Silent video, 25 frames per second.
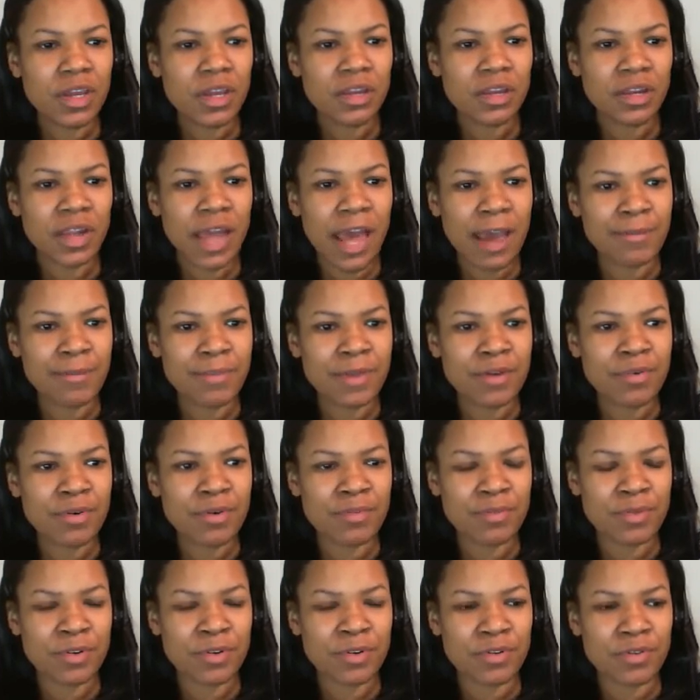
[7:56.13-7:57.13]
not be
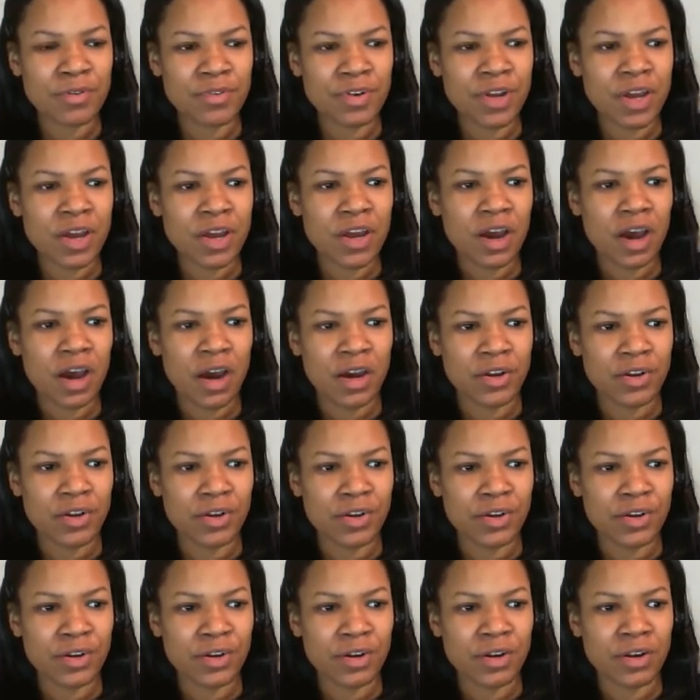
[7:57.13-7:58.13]
removed
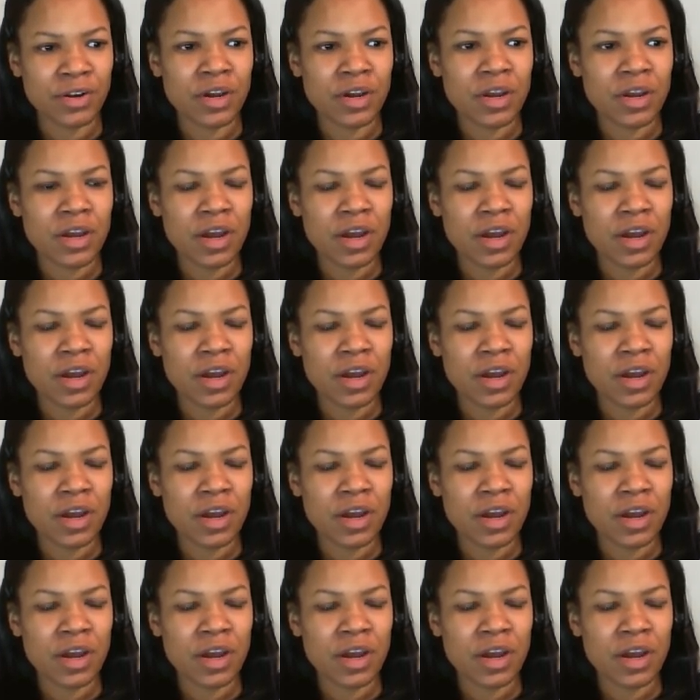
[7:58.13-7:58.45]
under